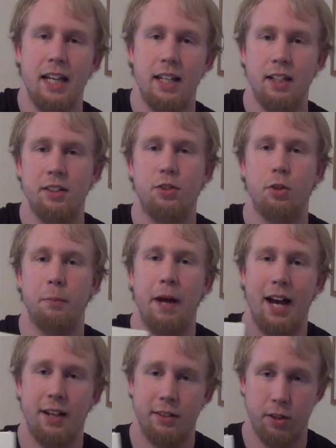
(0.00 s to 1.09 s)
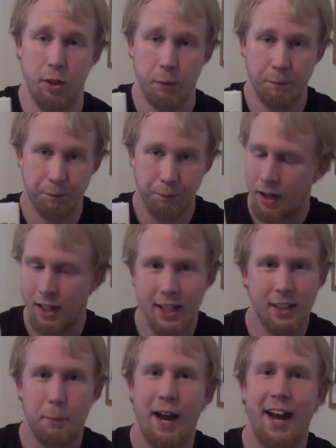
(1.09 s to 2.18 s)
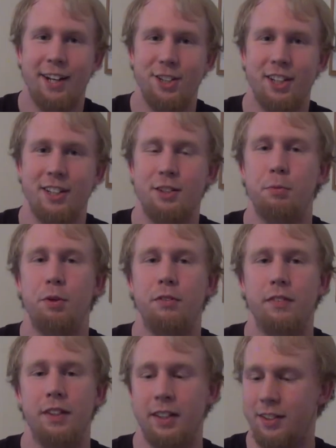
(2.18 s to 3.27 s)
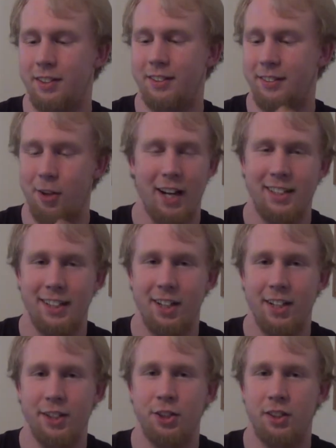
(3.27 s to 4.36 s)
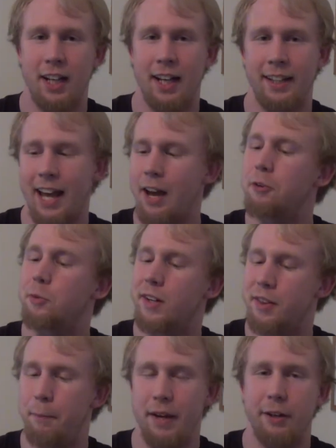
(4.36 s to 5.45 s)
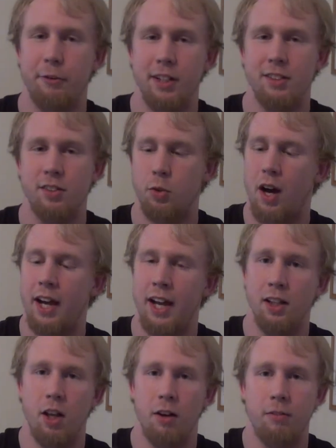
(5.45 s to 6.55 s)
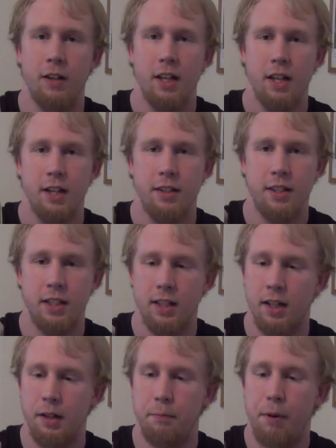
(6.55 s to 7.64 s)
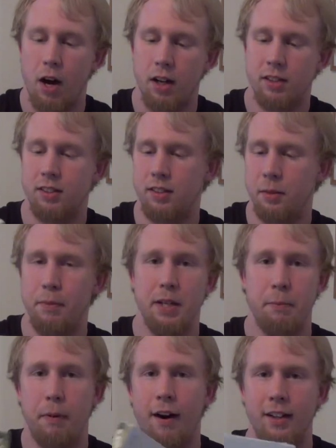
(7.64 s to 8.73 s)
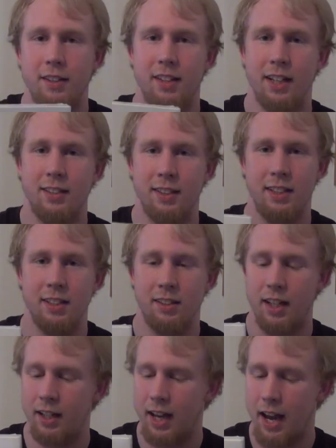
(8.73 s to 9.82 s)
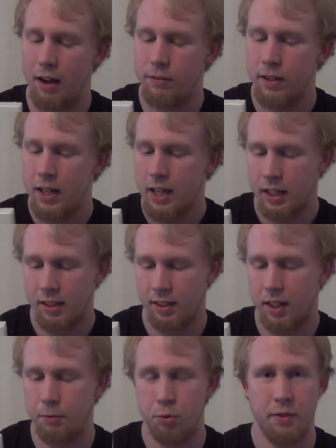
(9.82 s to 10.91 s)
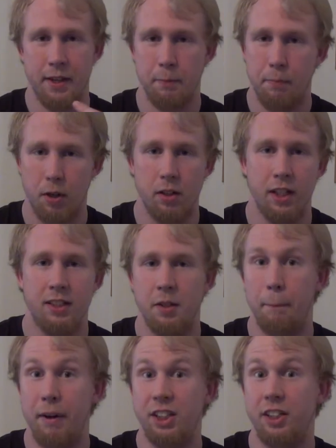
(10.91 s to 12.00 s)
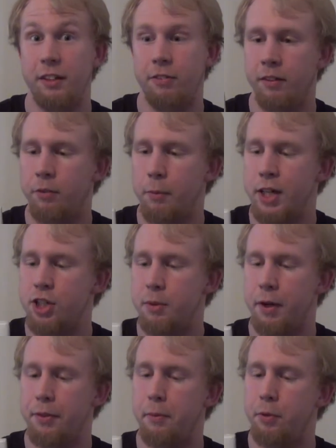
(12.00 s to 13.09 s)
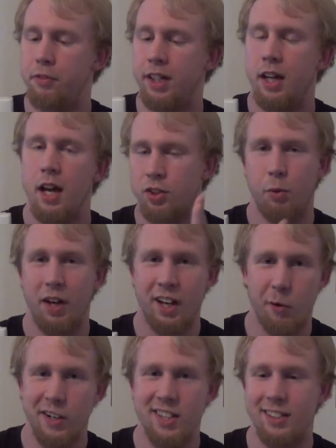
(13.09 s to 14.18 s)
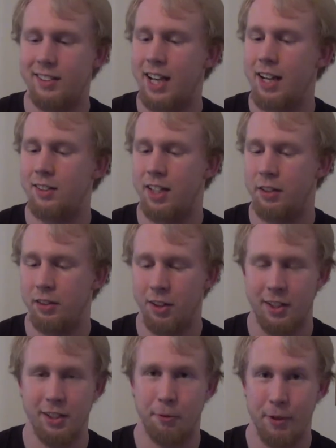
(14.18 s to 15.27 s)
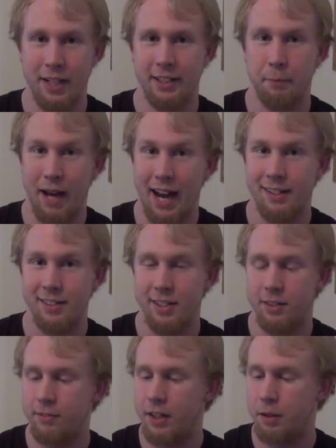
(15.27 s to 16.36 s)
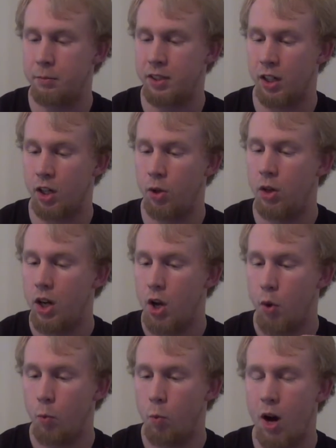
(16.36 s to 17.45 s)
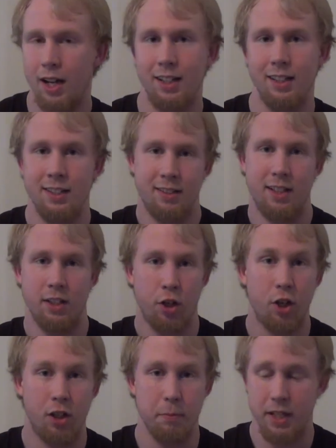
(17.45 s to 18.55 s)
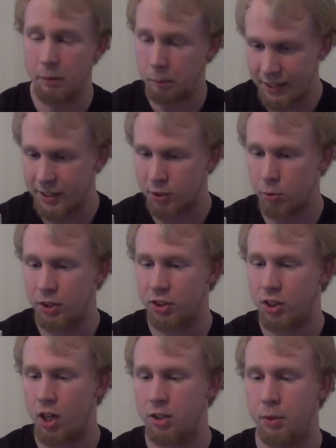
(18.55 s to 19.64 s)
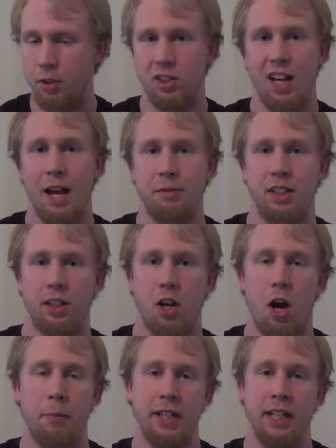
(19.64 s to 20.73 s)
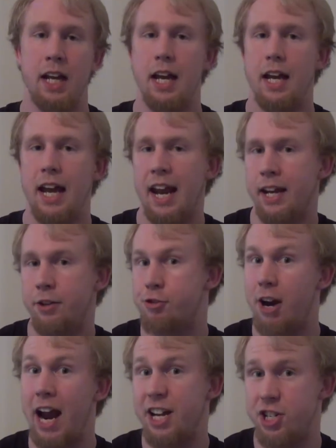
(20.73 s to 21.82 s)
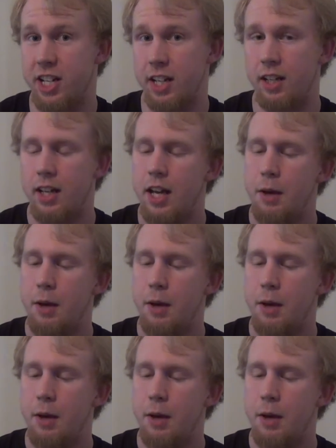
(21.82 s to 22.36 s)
Il Sorpasso. I like the packaging of this Criterion, and that was one of the big reasons why I love the mini box sets that these kind of have, because it comes with like booklets and a bunch of different information about the movie. So when I go into these sales, I look into reading the backs of these films and go, what is gonna hook me? And this one just talks about slapstick comedy and tragedy.